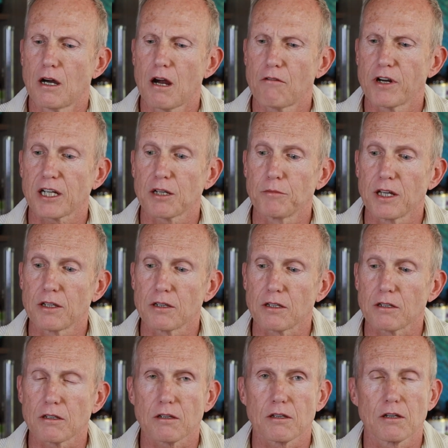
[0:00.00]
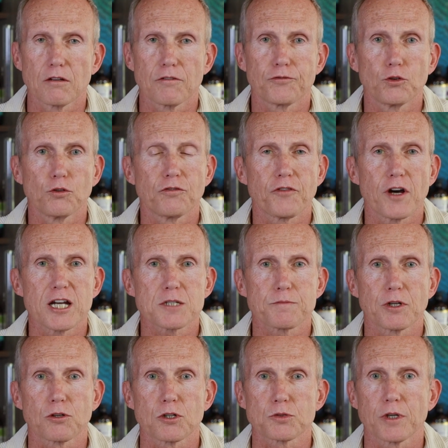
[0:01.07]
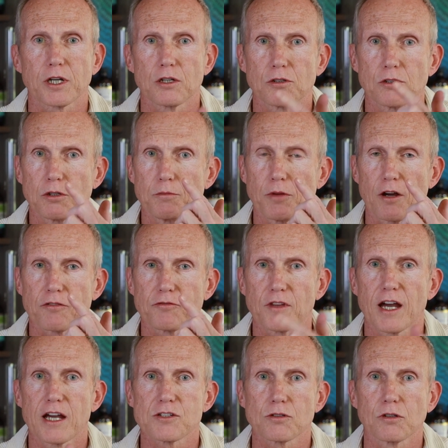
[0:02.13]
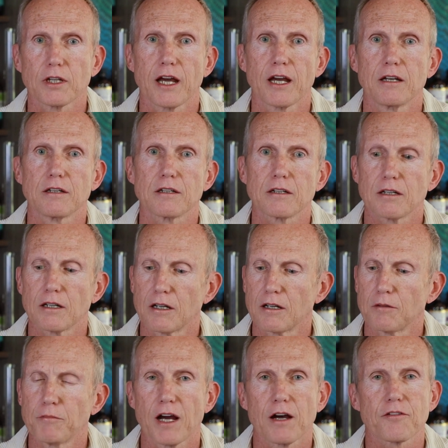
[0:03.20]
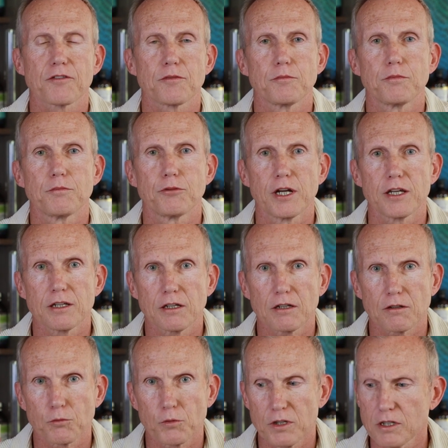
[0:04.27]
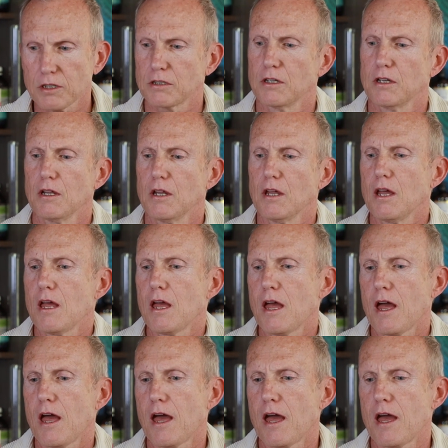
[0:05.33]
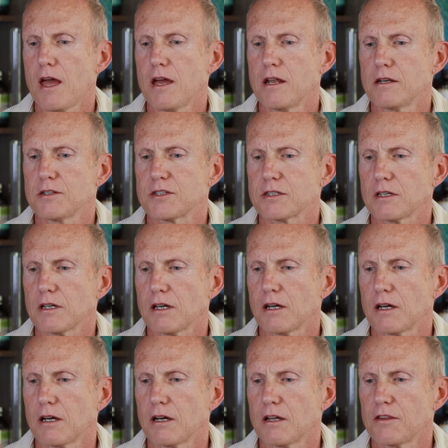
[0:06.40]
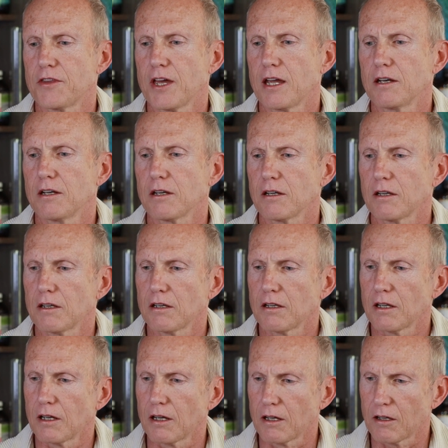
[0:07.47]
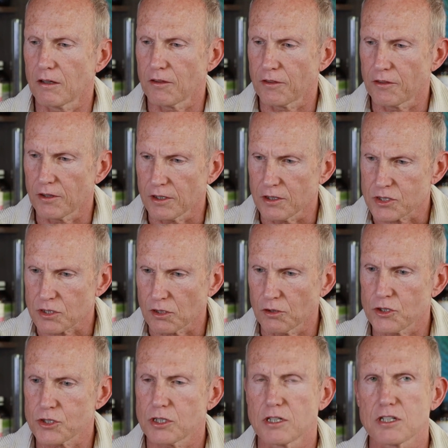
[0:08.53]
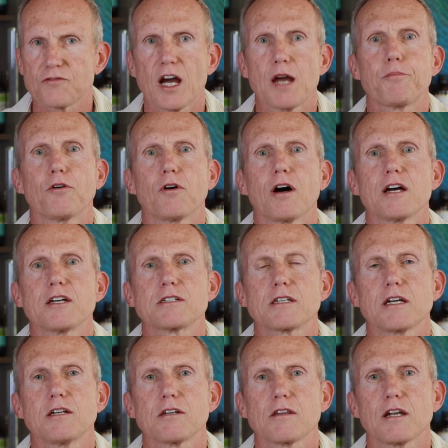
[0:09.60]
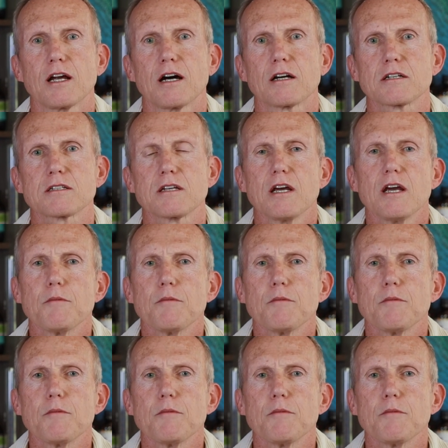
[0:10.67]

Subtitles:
I recommend the full face because we can do both nasal and mouth breathing with it, and then the solution is vaporized into the lungs.